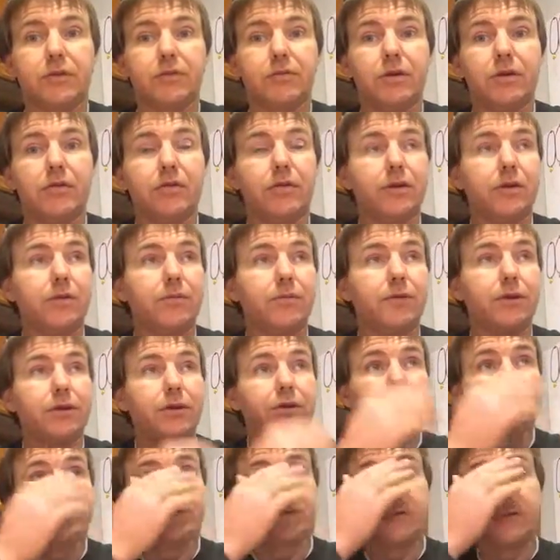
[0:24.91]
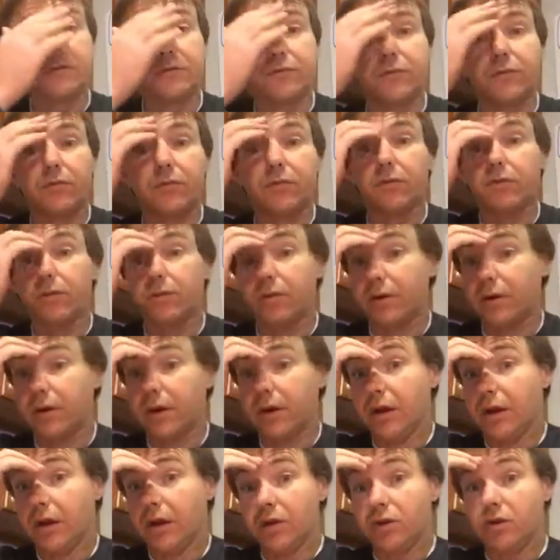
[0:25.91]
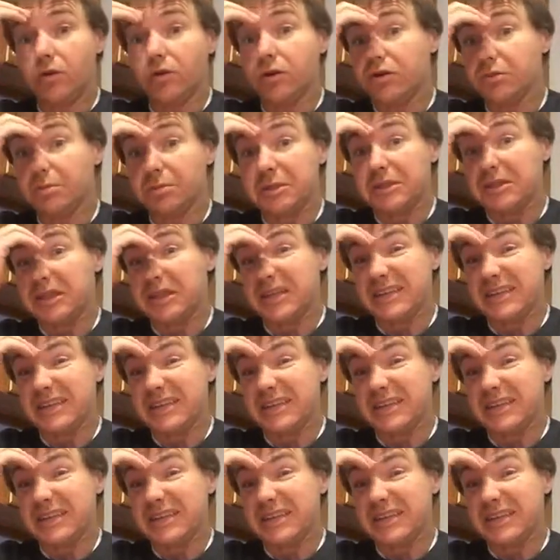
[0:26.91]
my recommendations for Christmas